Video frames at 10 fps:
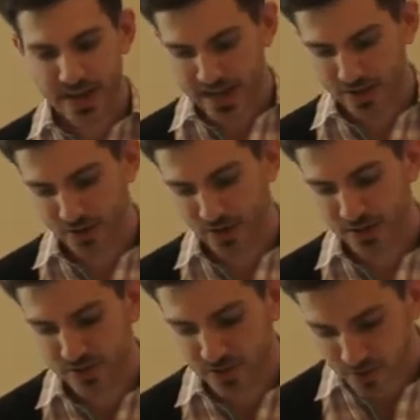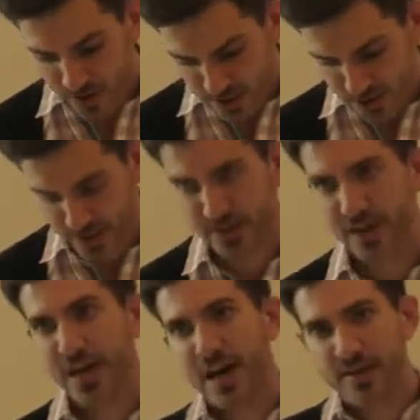and/or construction
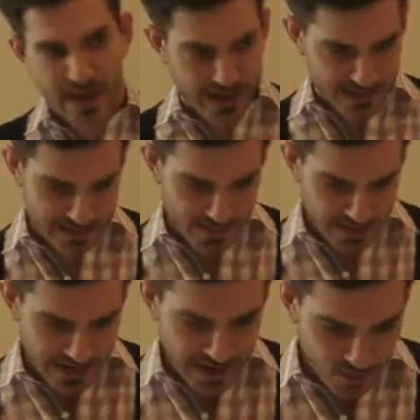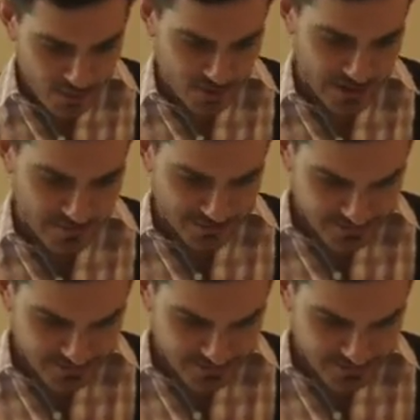of academic output.